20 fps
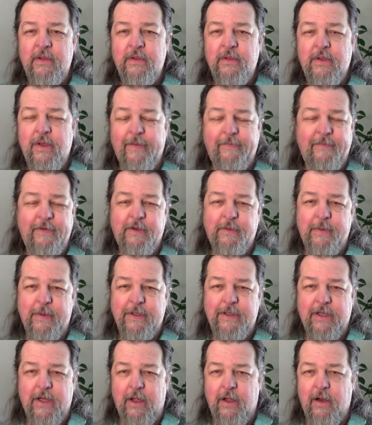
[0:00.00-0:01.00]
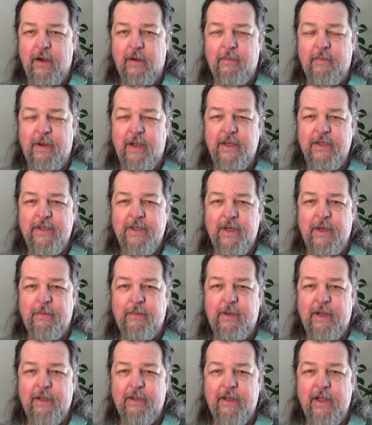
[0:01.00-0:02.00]
So if he spends $100 in a
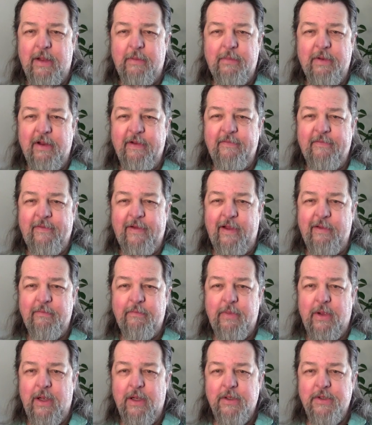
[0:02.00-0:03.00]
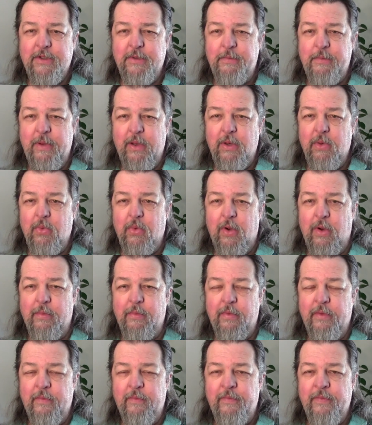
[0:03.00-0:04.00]
month, I'll make $5. Big
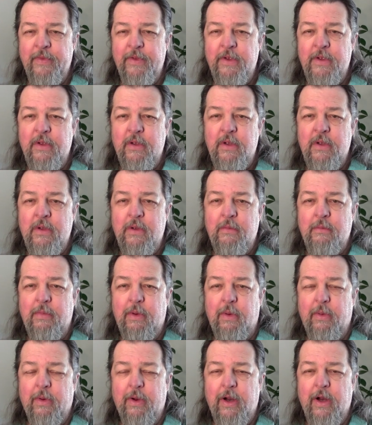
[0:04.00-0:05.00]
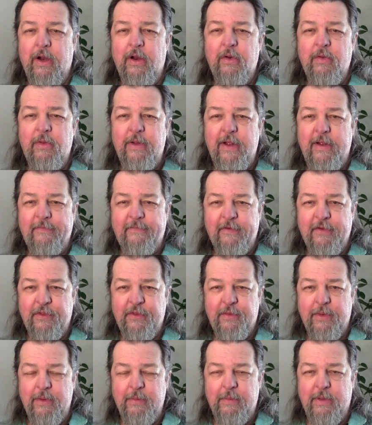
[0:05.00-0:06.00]
whoop. But we're going to do that for
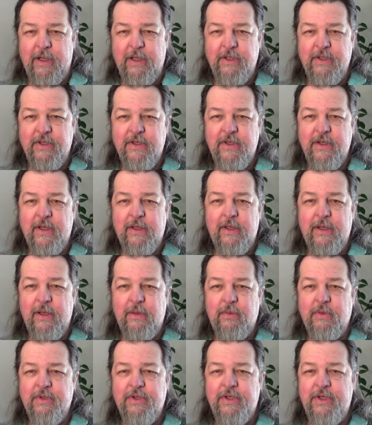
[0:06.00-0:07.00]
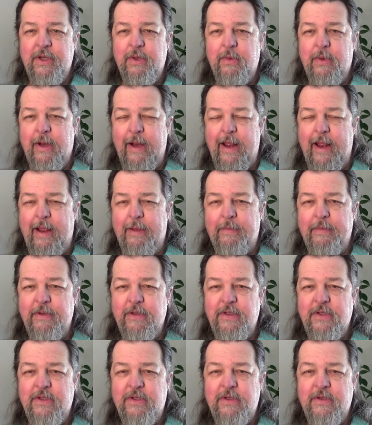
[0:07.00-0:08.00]
3 months, and then we'll see what
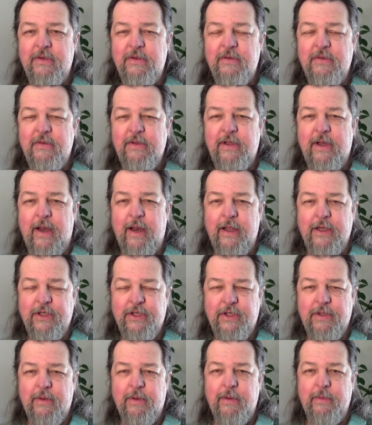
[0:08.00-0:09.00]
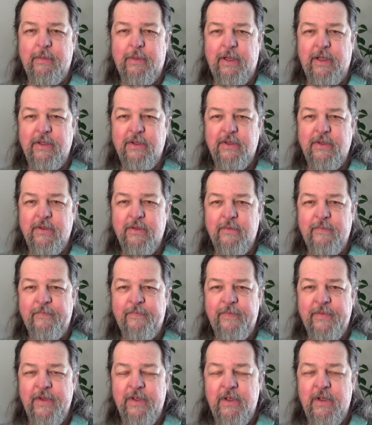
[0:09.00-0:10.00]
happens the next 3 months.
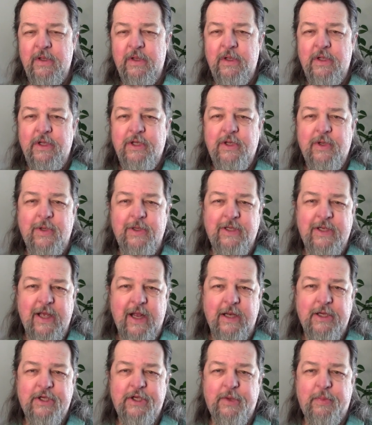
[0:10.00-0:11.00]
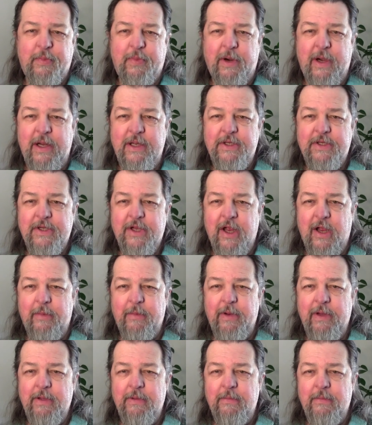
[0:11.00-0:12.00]
So he's got a surprise
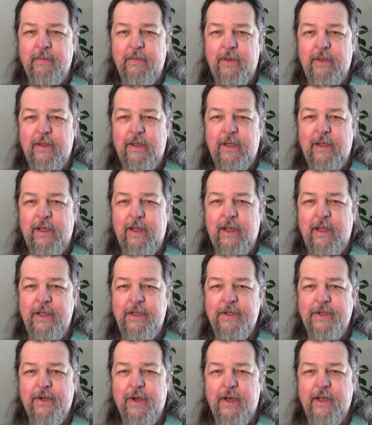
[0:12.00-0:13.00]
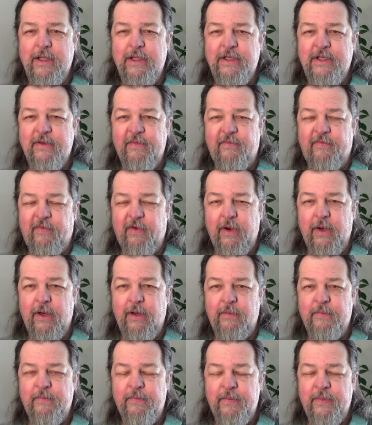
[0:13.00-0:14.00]
coming. He's going to get some
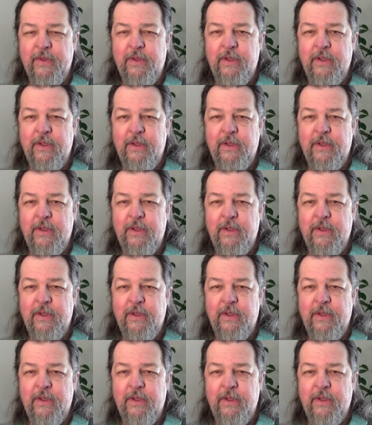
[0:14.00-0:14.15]
freedom.